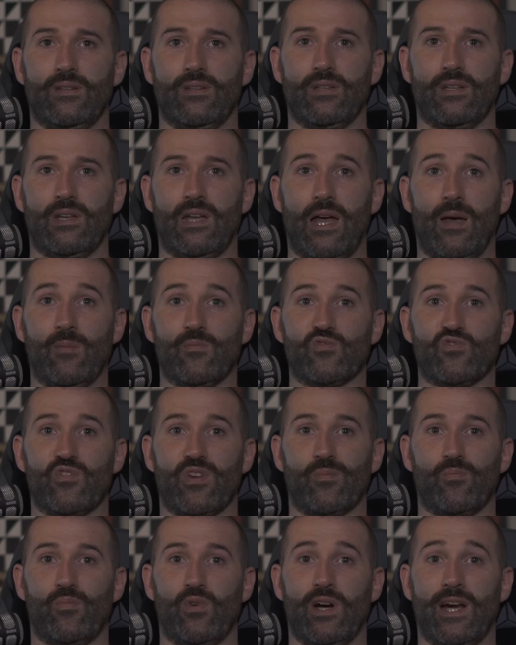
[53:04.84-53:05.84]

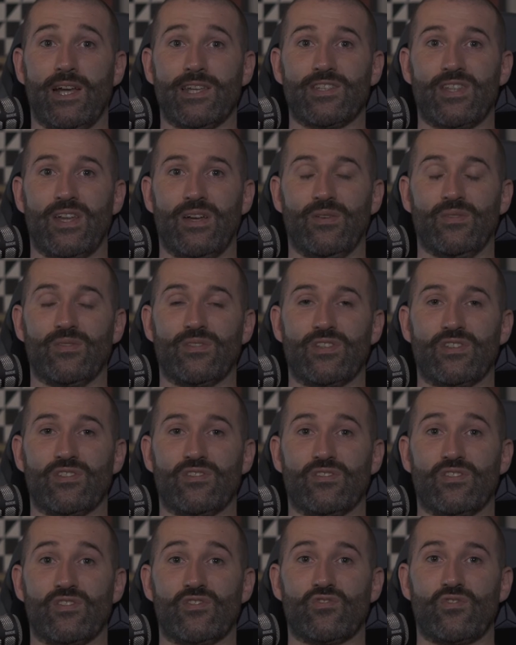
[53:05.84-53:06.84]
hamstring press downs. This is
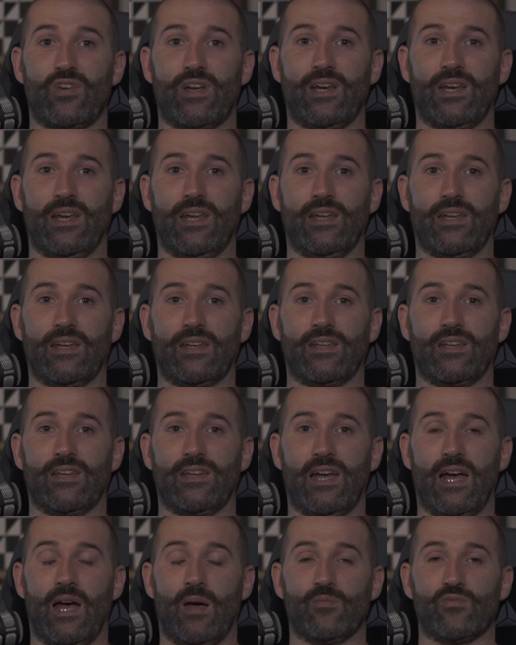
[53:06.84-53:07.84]
a straight leg
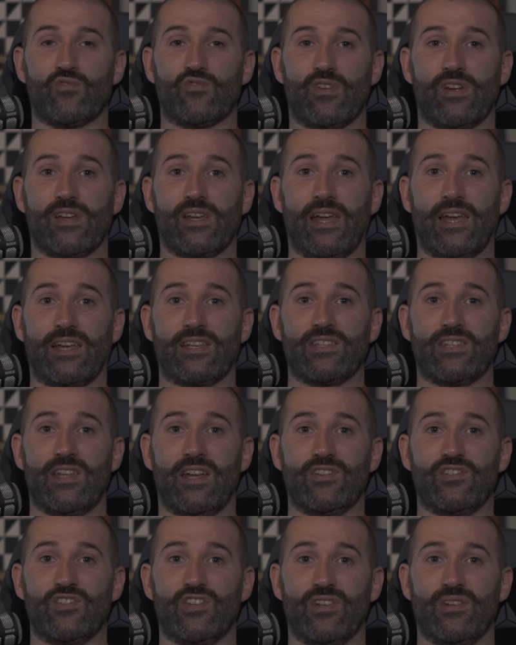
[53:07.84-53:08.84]
hamstring
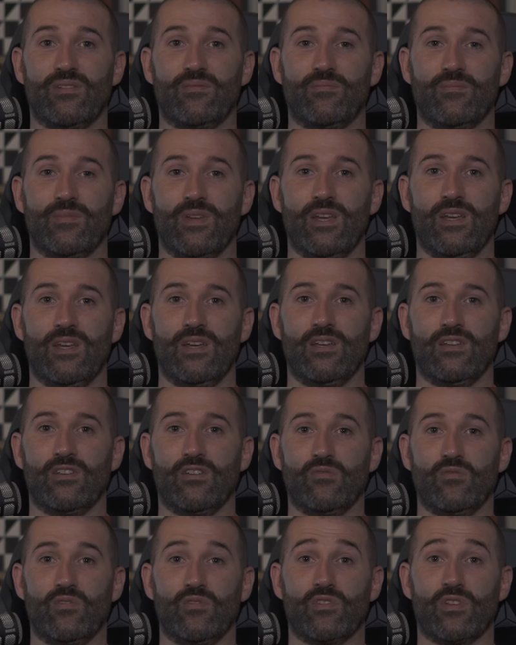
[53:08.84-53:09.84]
extension,
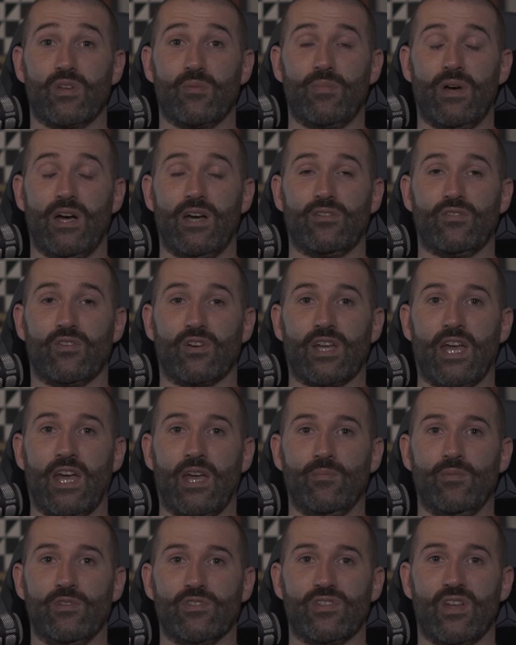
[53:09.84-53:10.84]
using a band or a
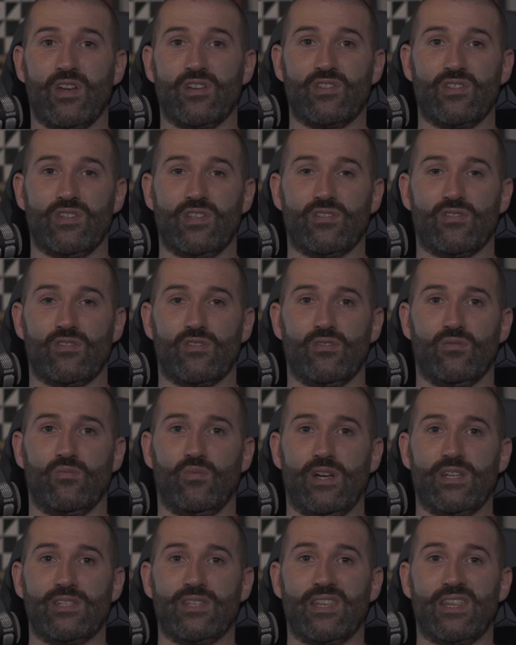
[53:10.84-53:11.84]
cable station. These are
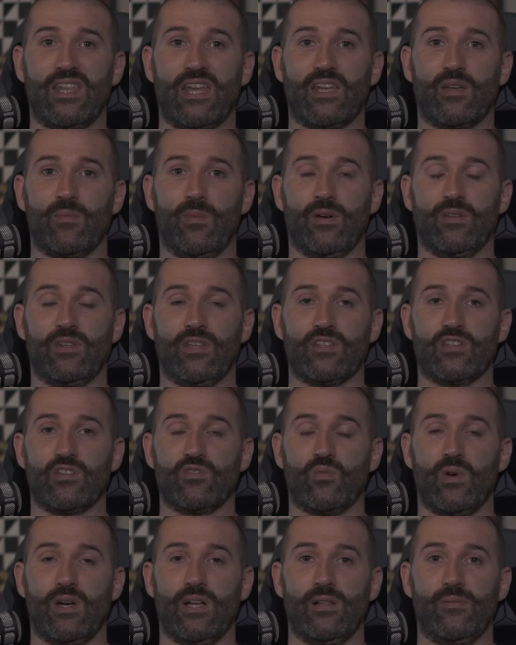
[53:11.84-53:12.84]
ways to think about this as
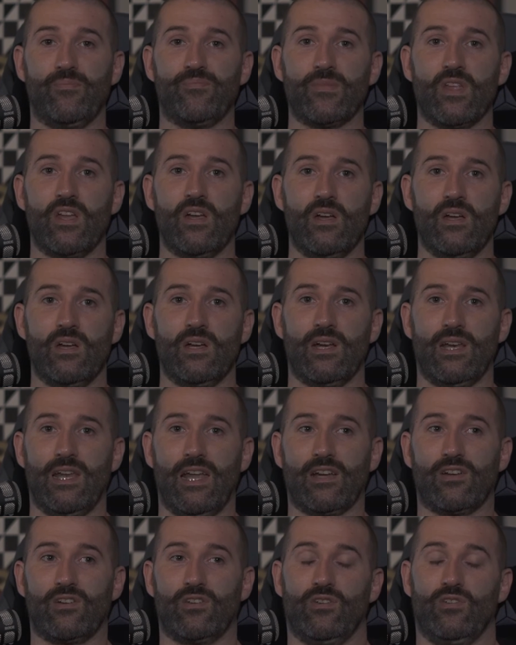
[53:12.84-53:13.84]
well.
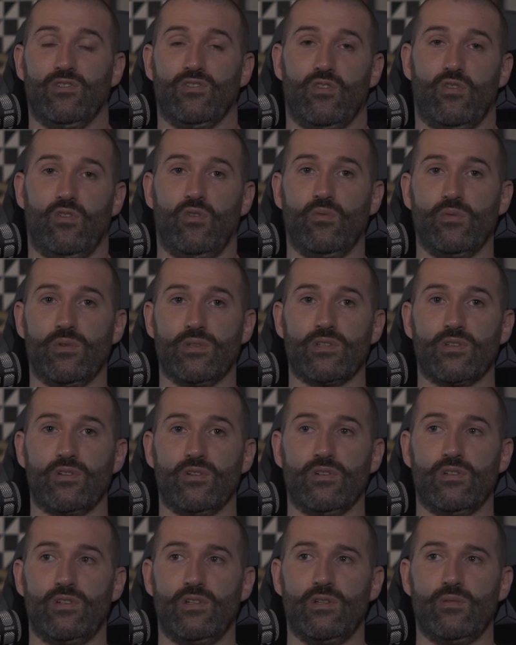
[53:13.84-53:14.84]
Leg curls are always
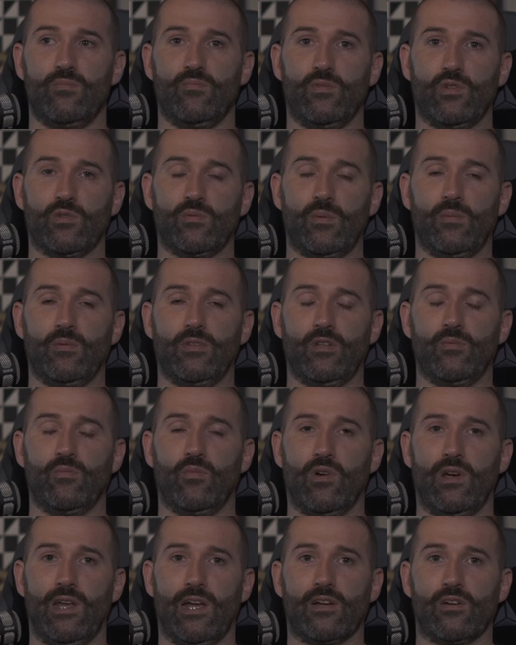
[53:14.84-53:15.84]
good. Most people need
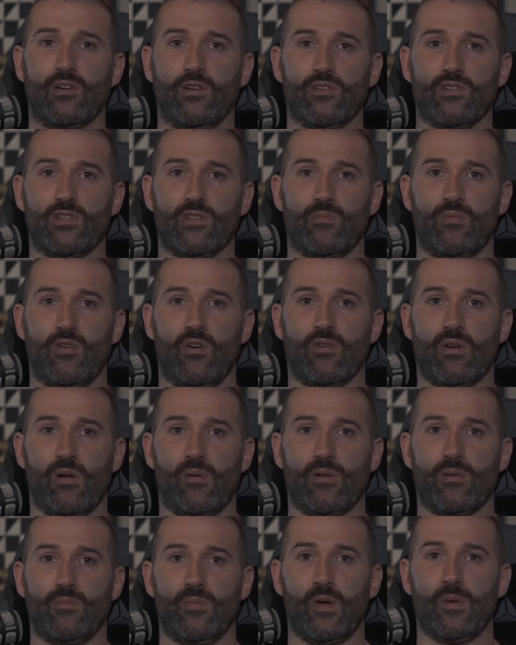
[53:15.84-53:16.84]
more leg curls in the
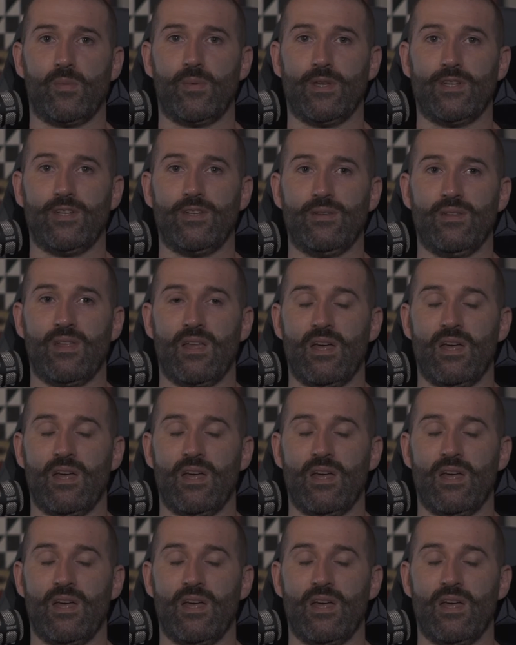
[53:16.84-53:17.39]
programming, in my opinion.